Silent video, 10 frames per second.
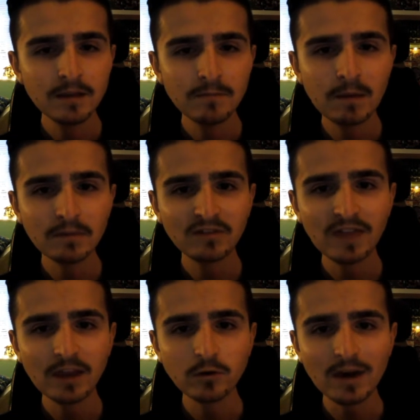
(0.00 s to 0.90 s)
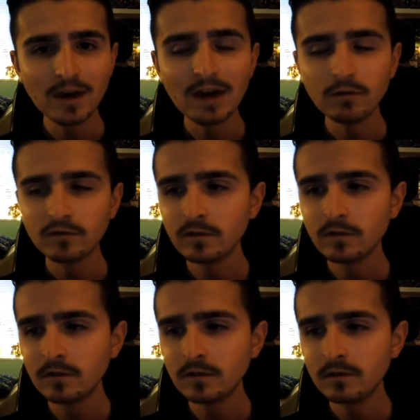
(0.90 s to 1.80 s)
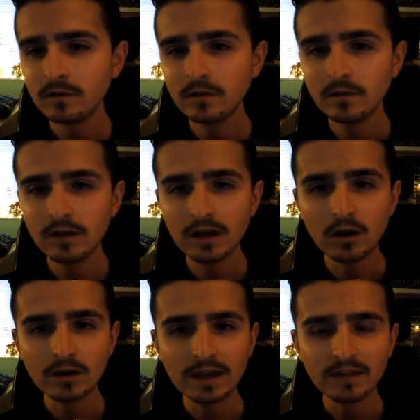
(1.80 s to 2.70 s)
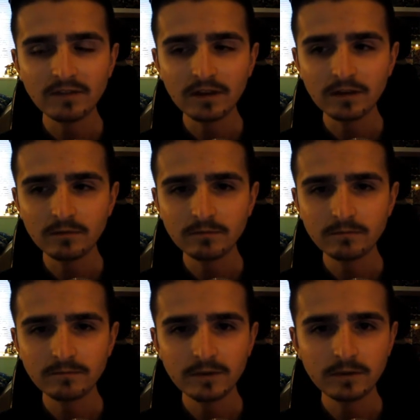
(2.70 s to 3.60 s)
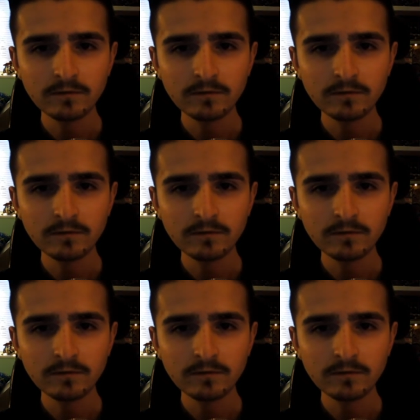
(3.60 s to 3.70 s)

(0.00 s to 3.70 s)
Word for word: members stay in your house. In our case, like, you know,